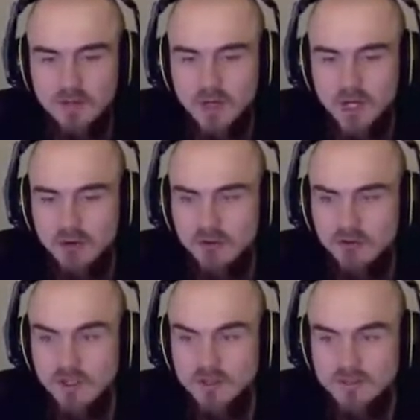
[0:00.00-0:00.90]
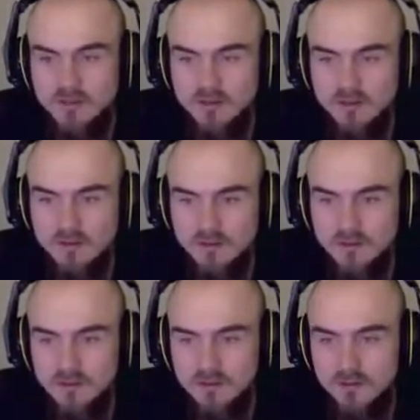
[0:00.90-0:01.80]
higher offense.
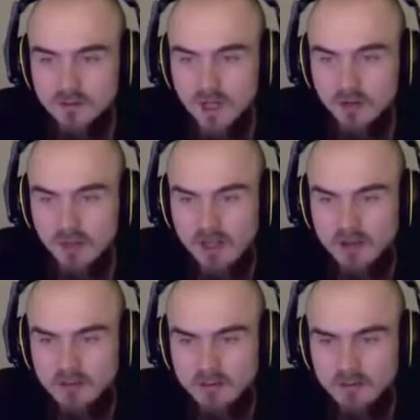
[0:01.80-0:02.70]
Counter that.